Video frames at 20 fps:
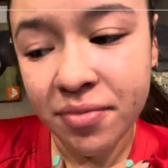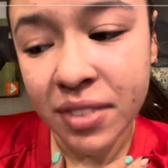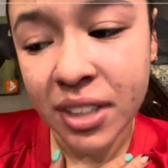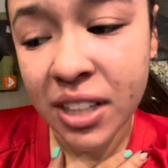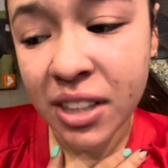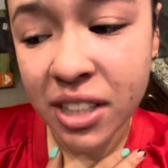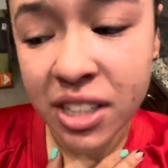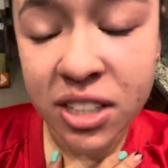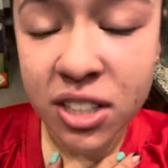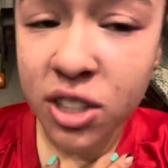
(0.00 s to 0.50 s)

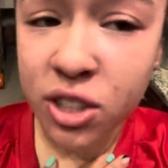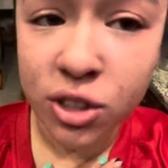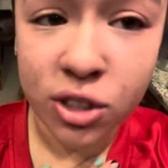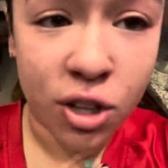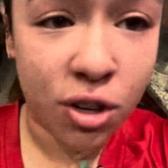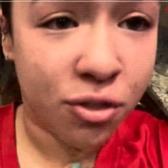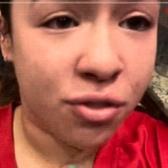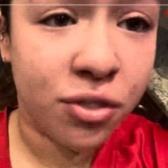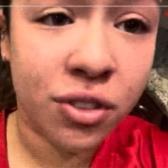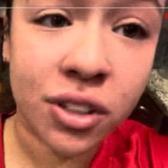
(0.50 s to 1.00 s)
These girls
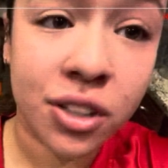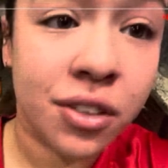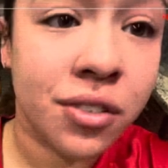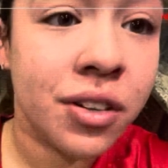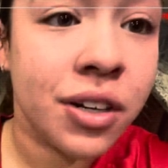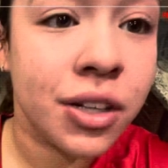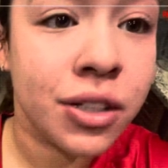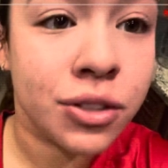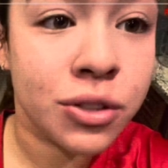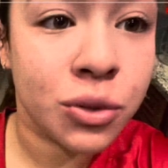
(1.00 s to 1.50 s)
are full of
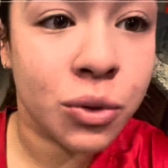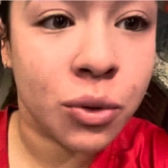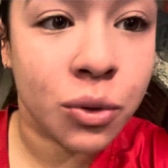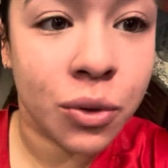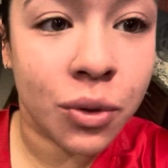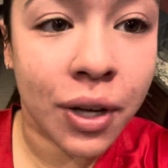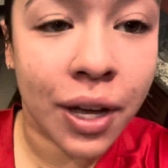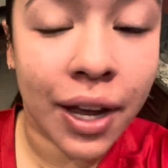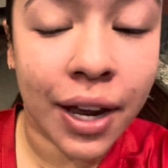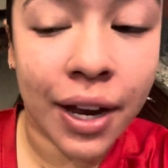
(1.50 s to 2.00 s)
hustle,
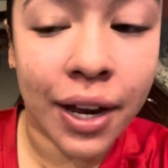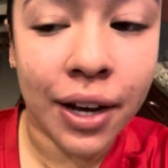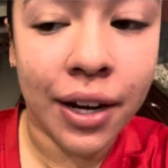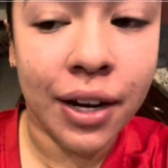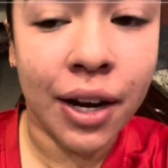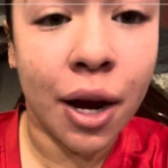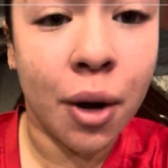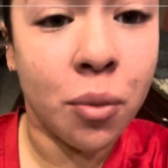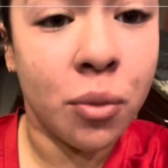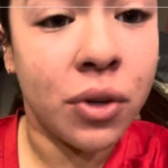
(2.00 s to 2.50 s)
and
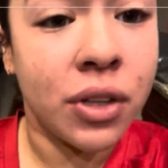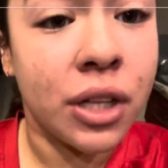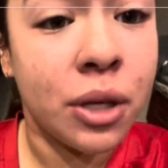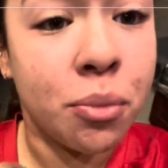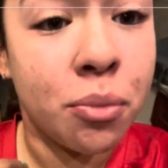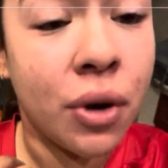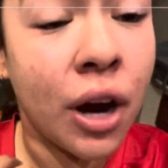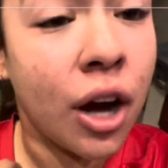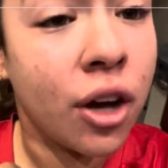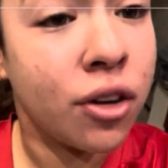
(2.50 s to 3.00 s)
I'm really
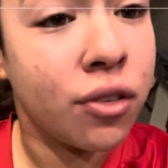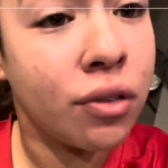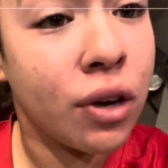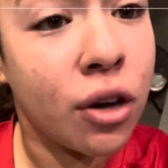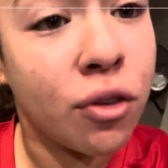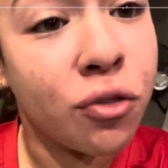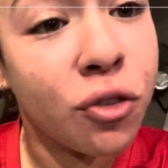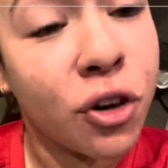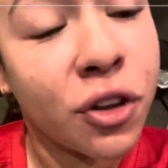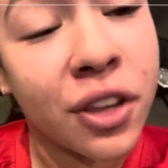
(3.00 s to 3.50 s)
proud of how
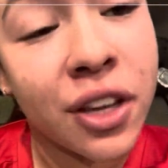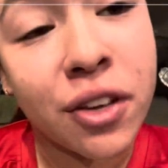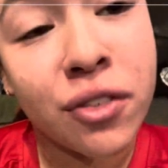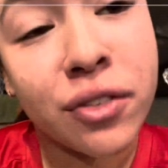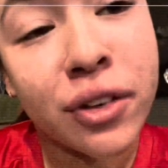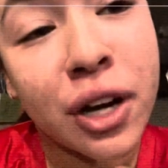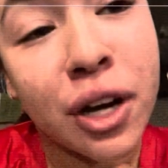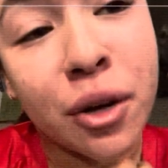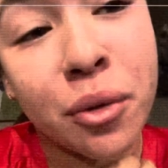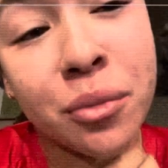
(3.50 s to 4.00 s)
far they've
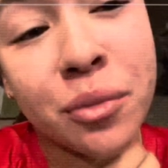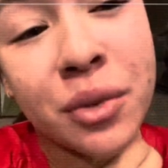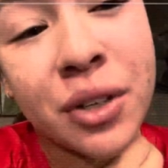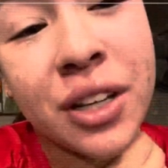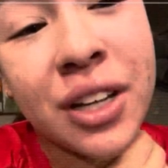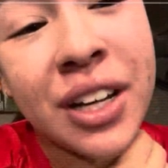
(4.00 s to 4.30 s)
come.